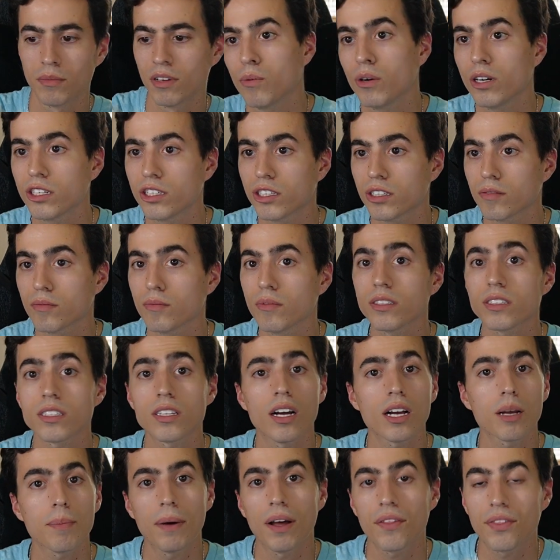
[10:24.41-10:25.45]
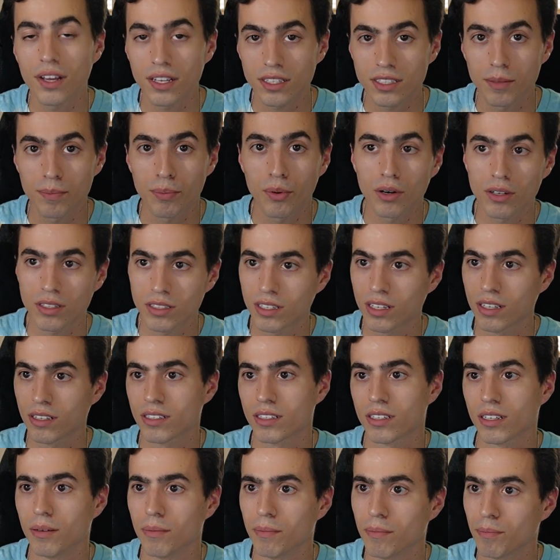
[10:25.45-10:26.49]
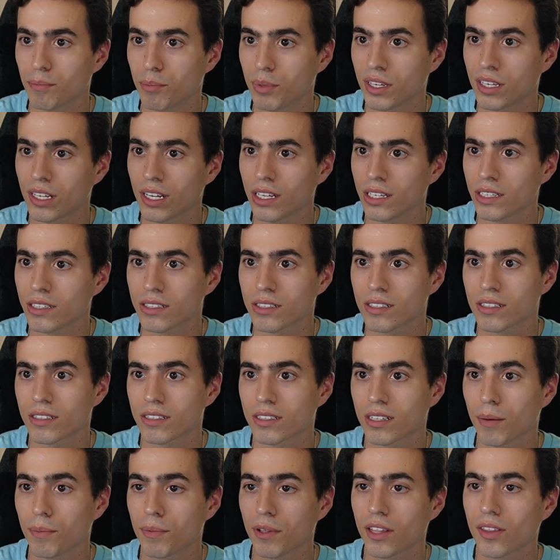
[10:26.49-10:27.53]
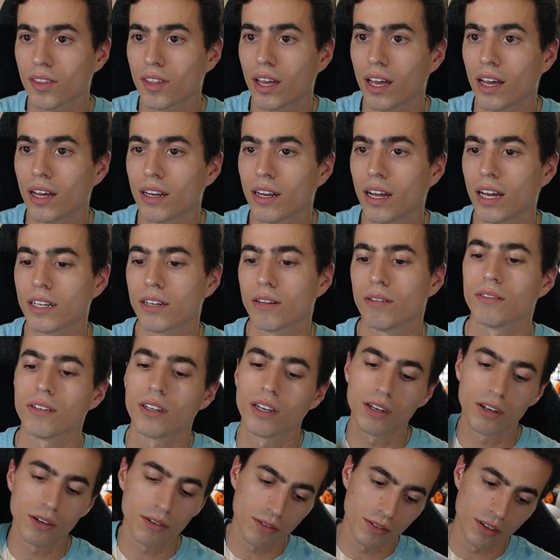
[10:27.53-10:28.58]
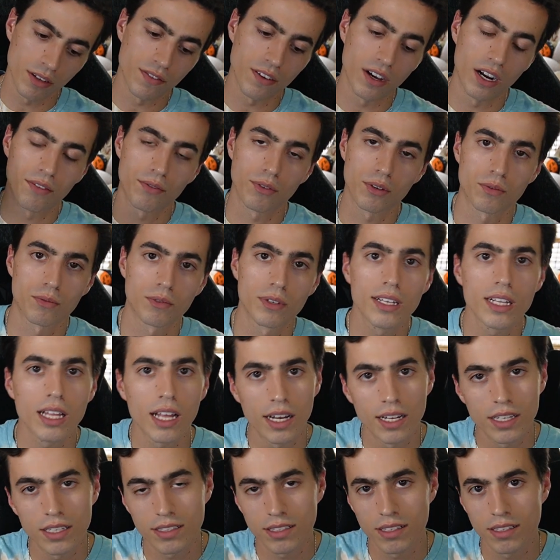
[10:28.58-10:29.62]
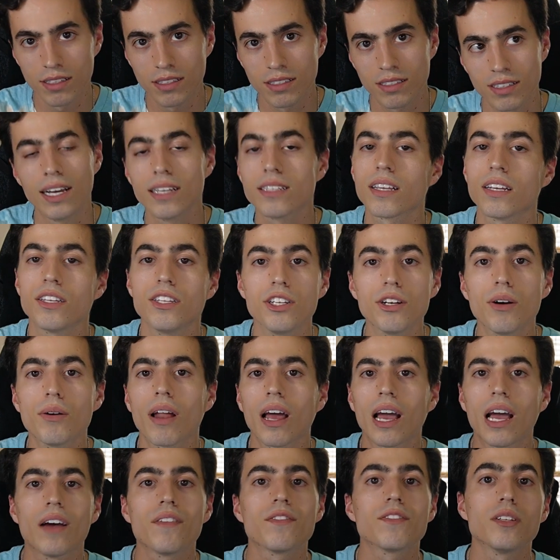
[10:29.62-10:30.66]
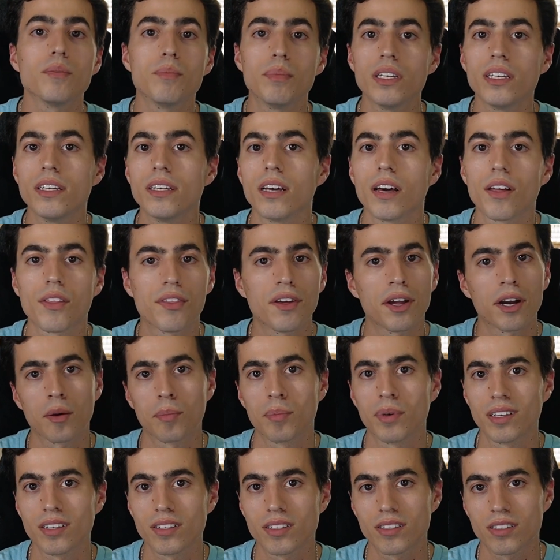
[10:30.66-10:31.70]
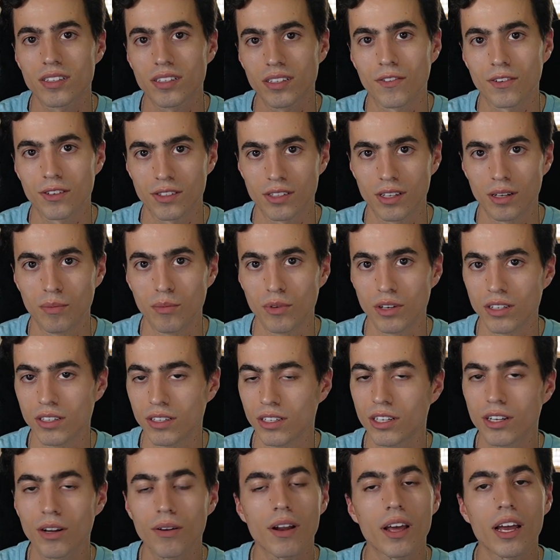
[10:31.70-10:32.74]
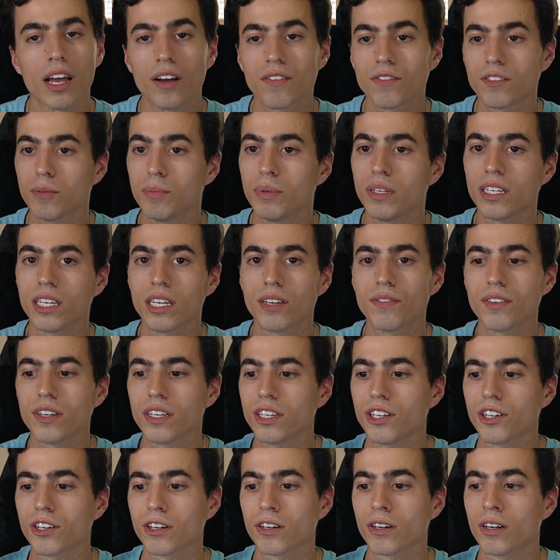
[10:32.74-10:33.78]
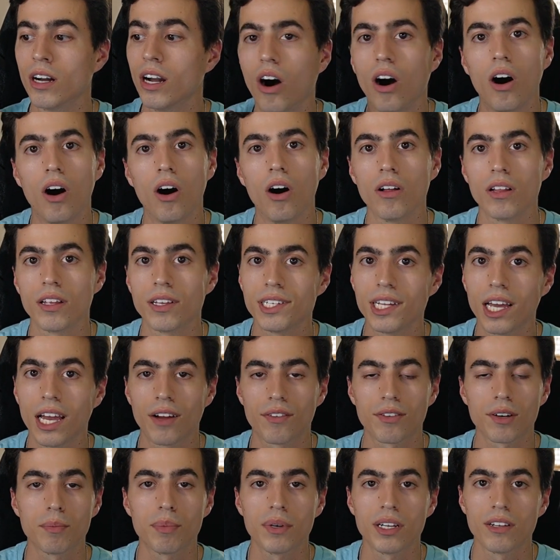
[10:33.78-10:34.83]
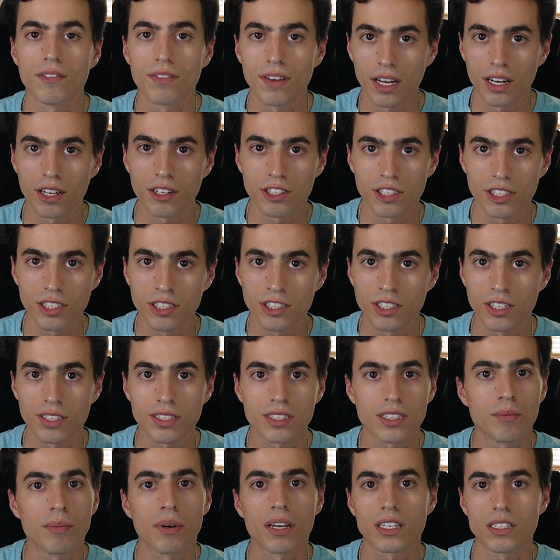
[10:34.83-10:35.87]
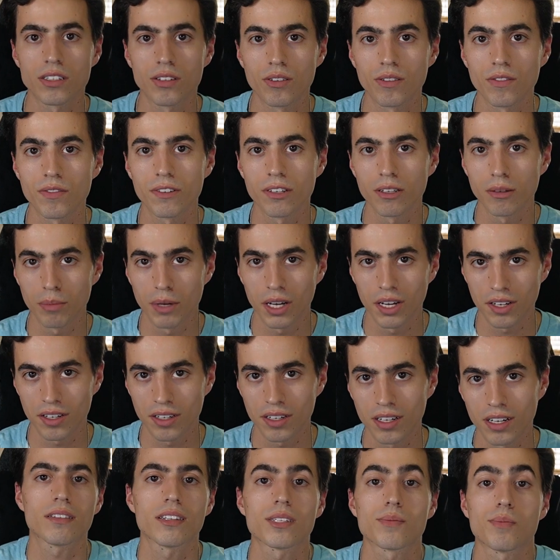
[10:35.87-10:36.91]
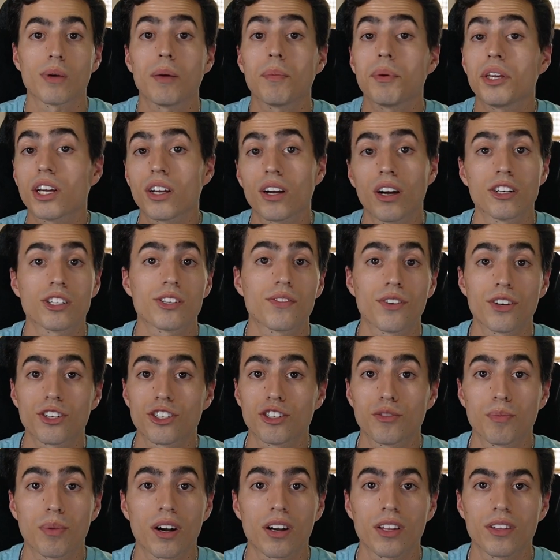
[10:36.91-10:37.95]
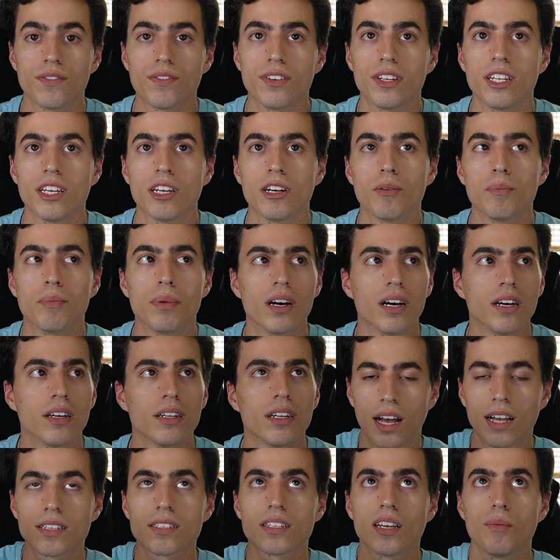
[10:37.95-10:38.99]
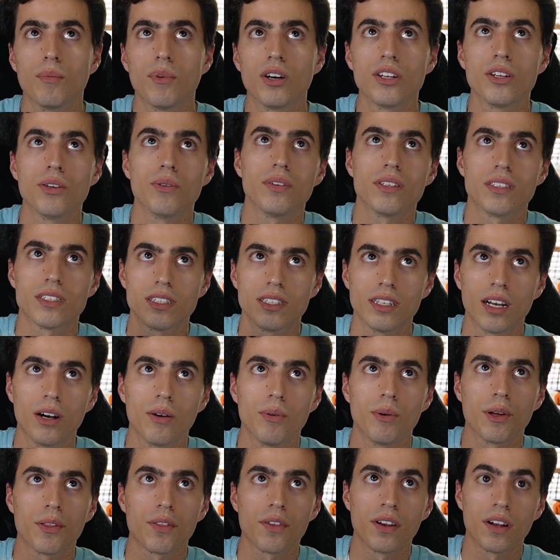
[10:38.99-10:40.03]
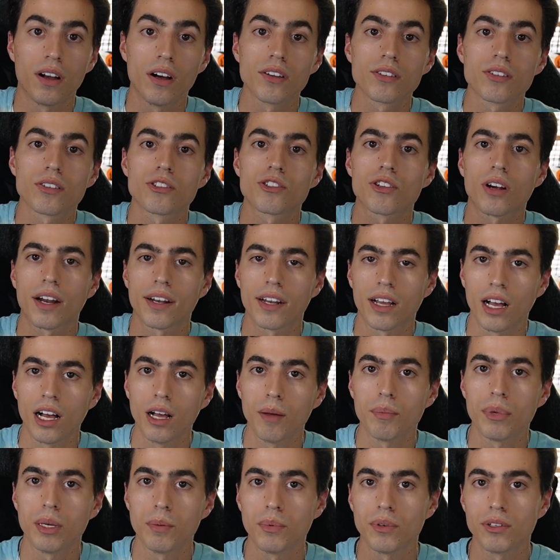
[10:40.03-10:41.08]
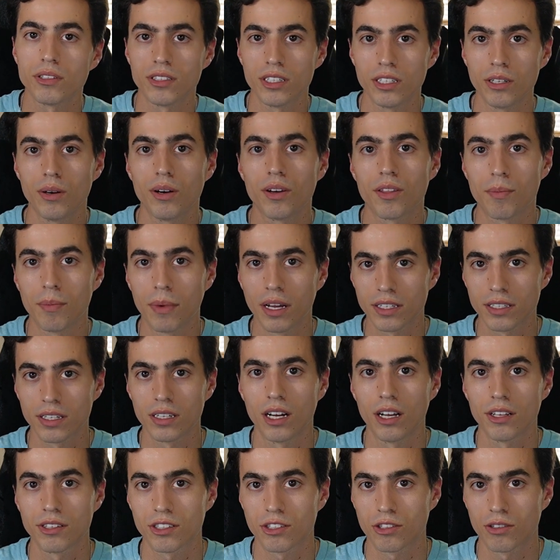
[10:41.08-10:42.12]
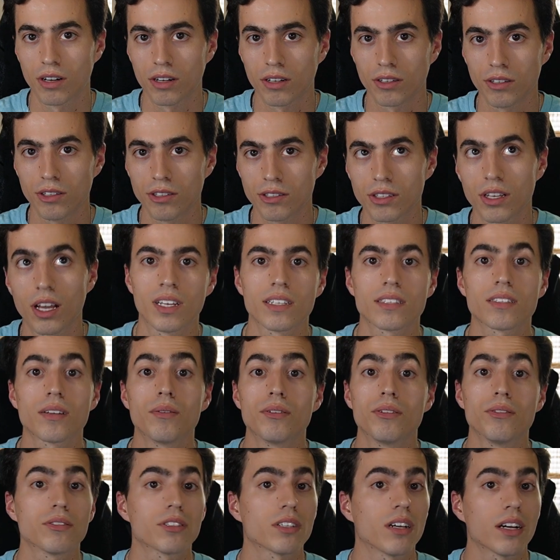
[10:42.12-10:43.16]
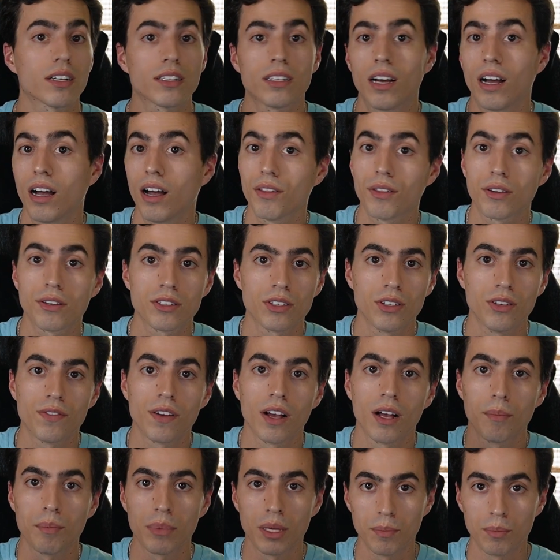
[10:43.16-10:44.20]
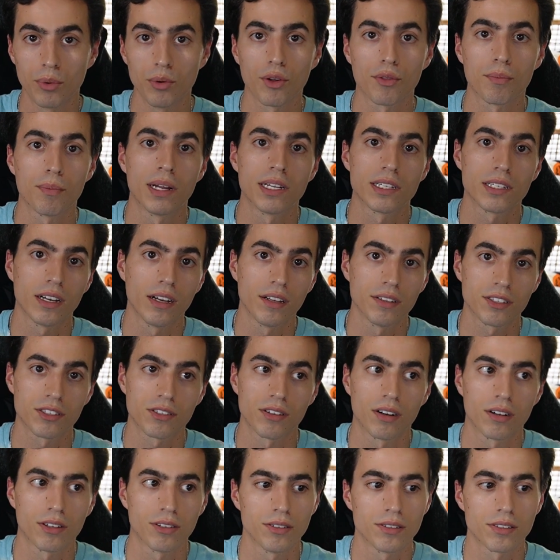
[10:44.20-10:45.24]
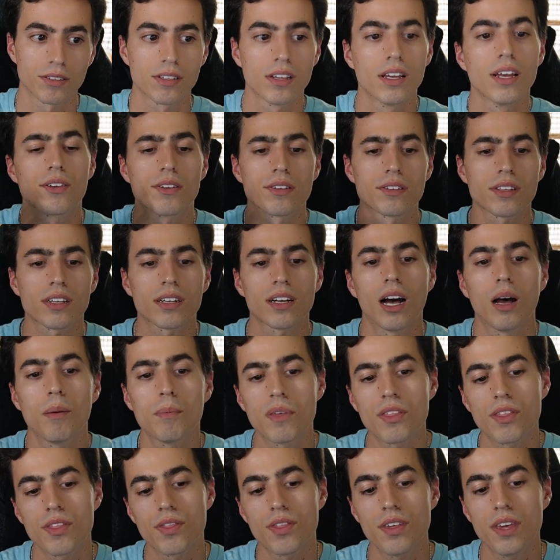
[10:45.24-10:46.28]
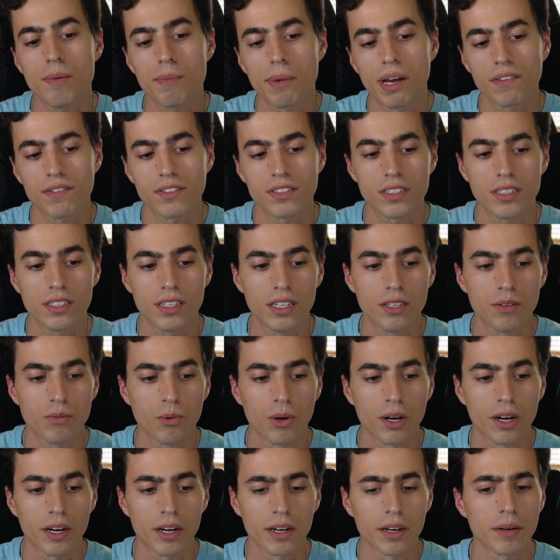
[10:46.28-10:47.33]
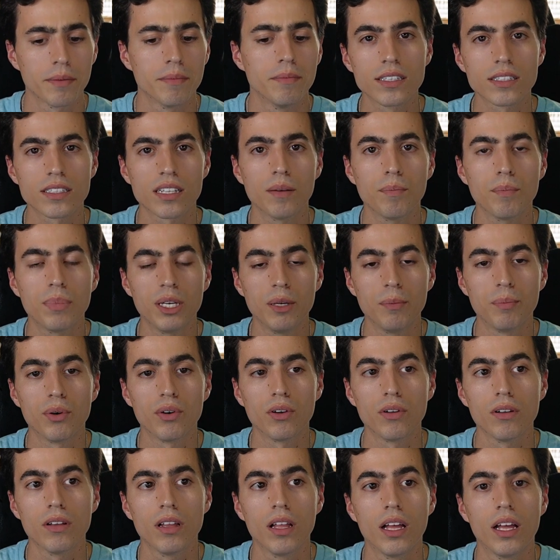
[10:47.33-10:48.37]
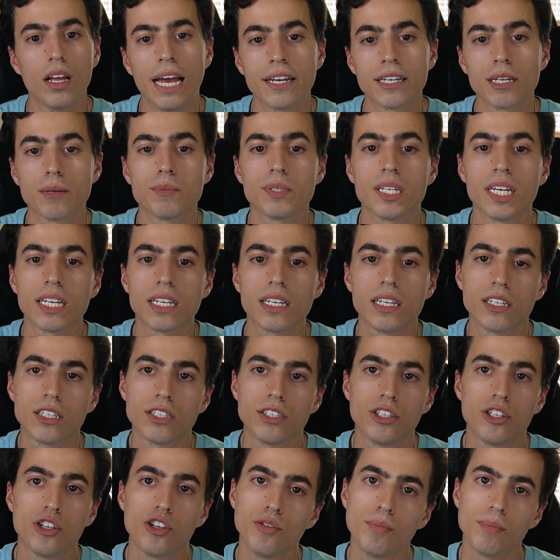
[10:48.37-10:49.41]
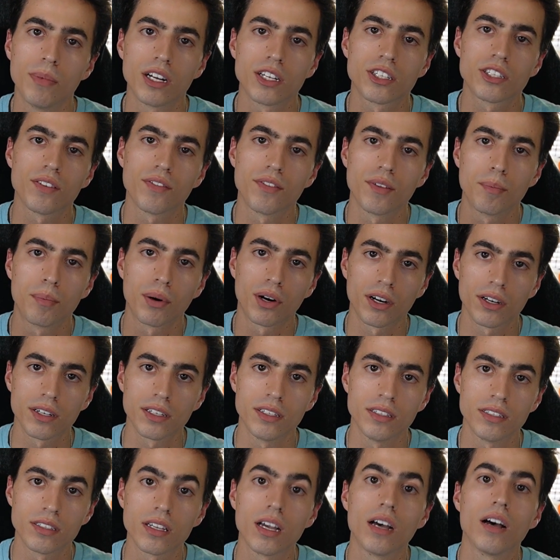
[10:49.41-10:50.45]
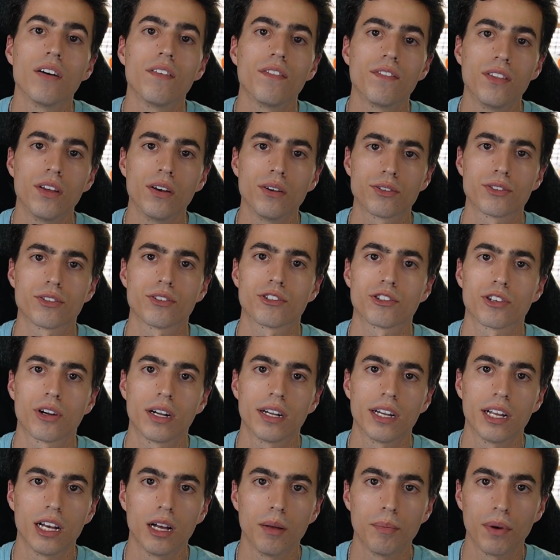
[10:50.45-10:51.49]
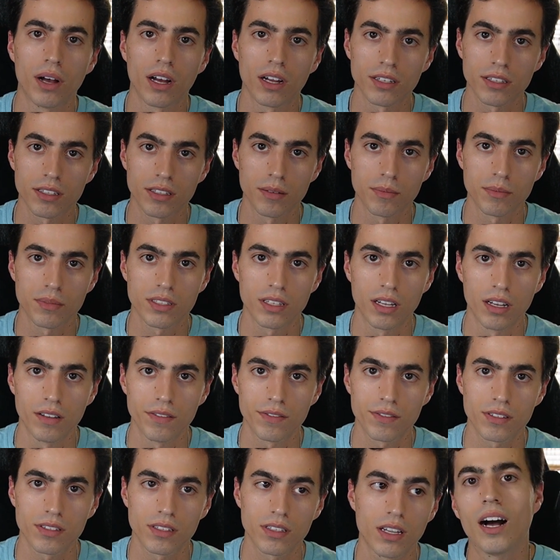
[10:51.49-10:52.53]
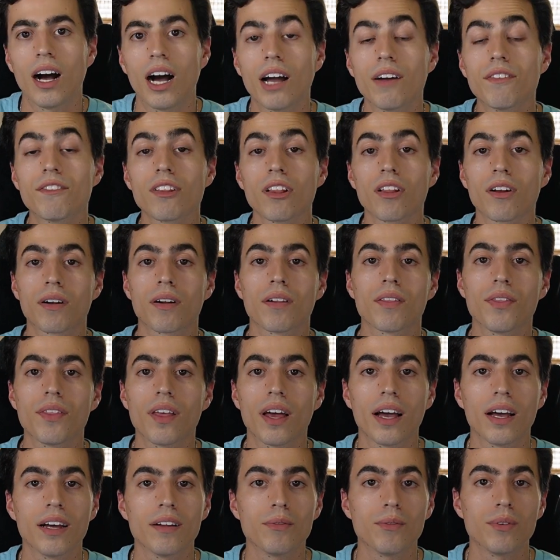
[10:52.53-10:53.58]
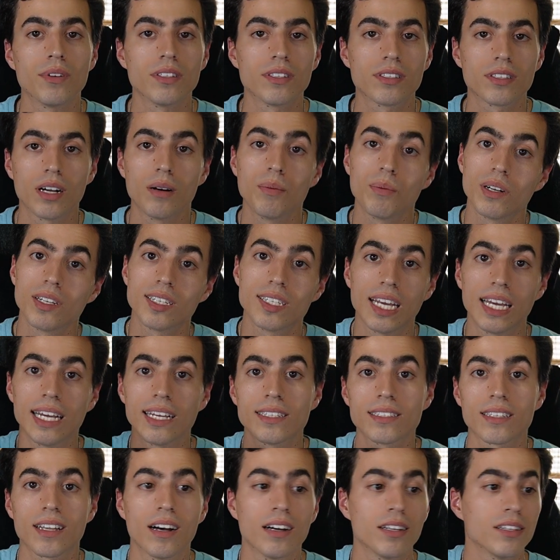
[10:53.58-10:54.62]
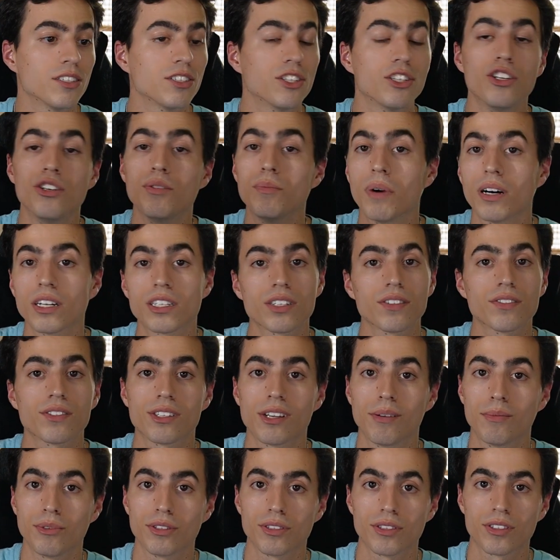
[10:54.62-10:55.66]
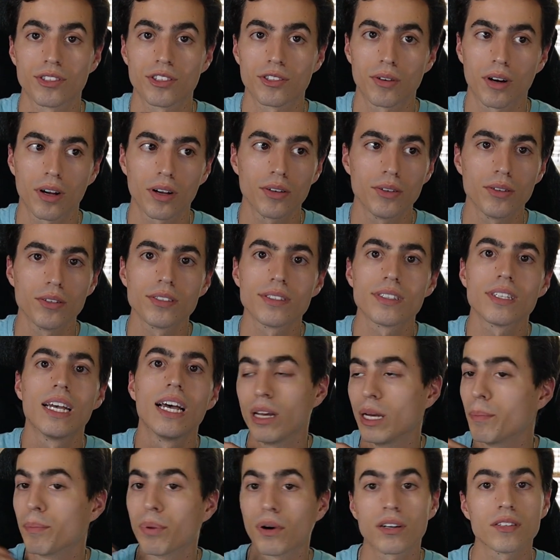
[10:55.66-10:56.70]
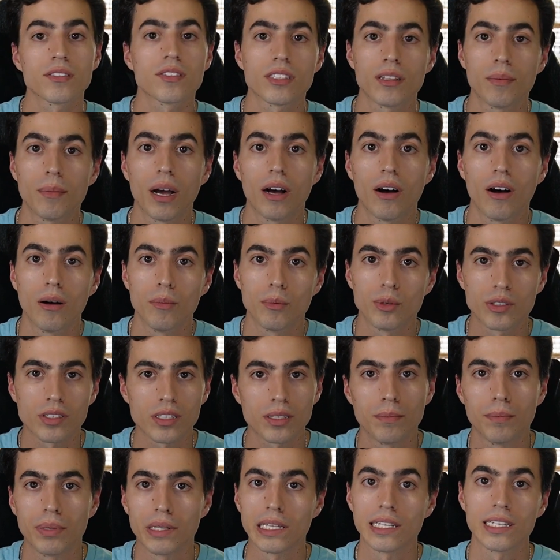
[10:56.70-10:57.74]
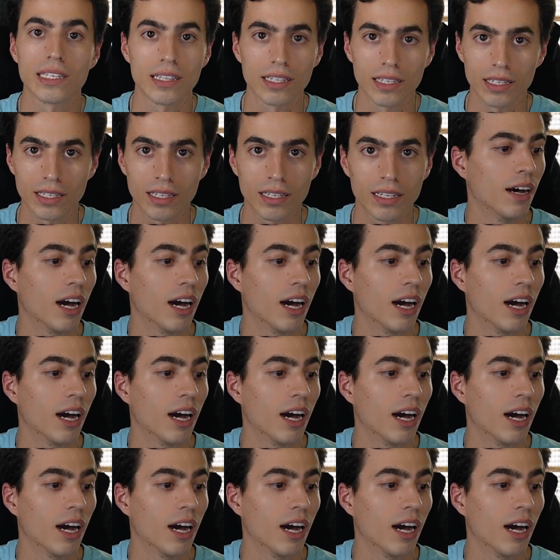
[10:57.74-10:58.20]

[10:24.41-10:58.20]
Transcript: Which, let's talk about that support system, because something that I don't know if everyone realizes is that you don't have to be a therapist for someone. You don't have to be giving your all and every bit of energy just to make someone feel better. This might be a controversial part of the video, but as someone who has dealt with and also tried to help people deal with mental health struggles, as someone who's talked to others who've helped people with mental health struggles, there's a common theme I've seen where some people end up taking too much of the burdens of those they're trying to help onto themselves. I've learned that when someone takes on too much of someone's struggles, it burns them out almost completely.